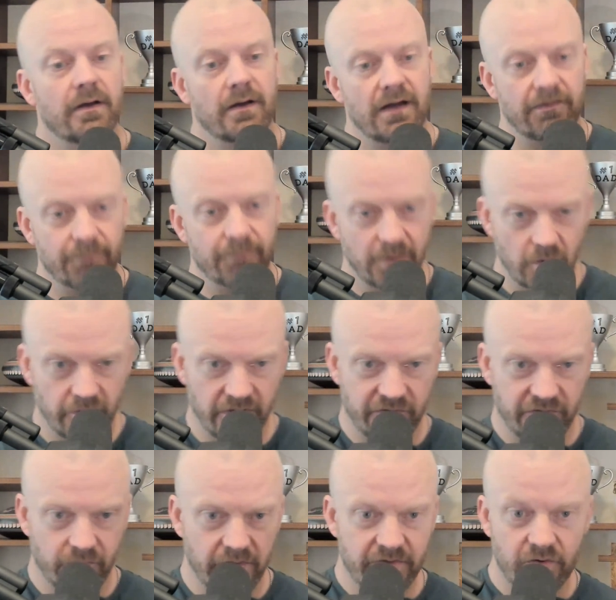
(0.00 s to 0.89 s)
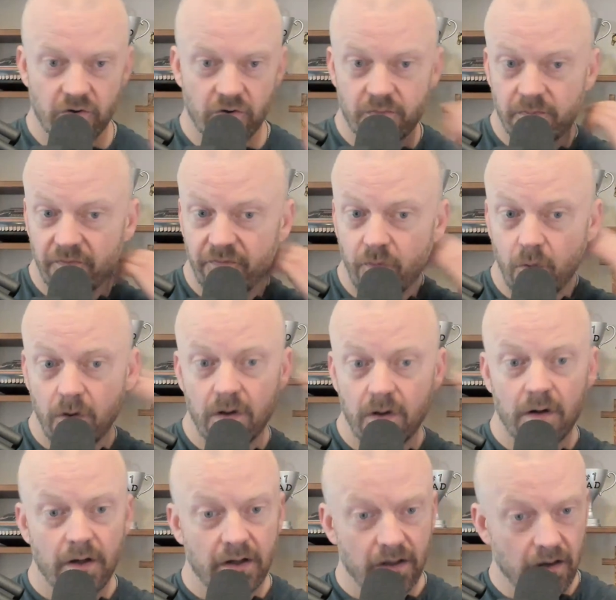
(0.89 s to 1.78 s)
I've been over this research
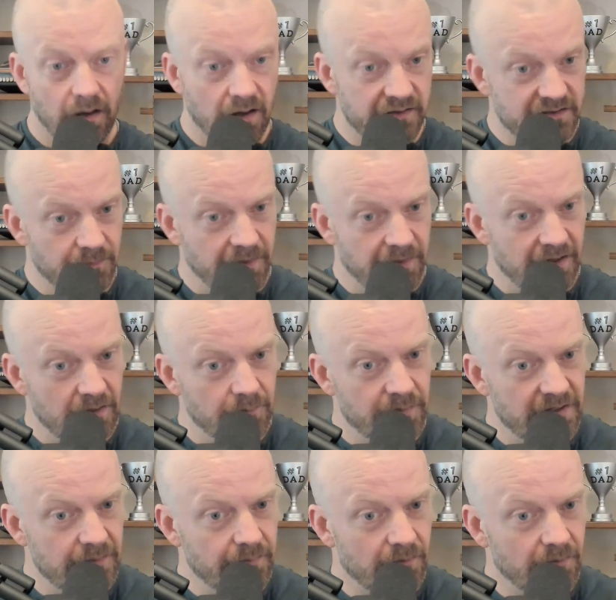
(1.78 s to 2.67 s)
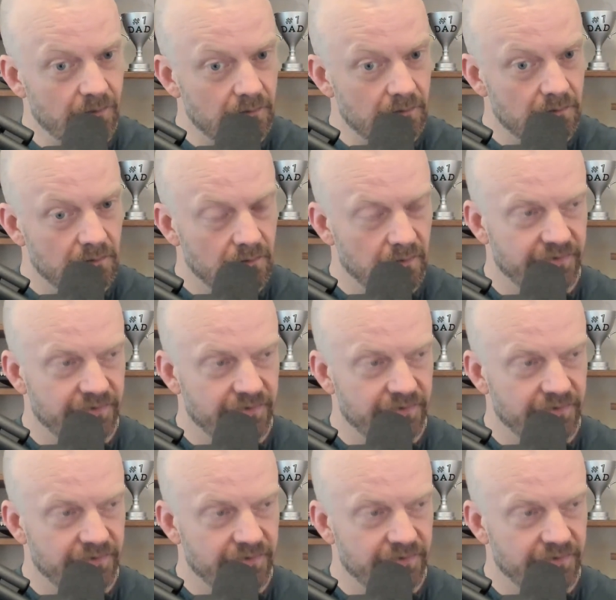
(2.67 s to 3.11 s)
before. Constipated people,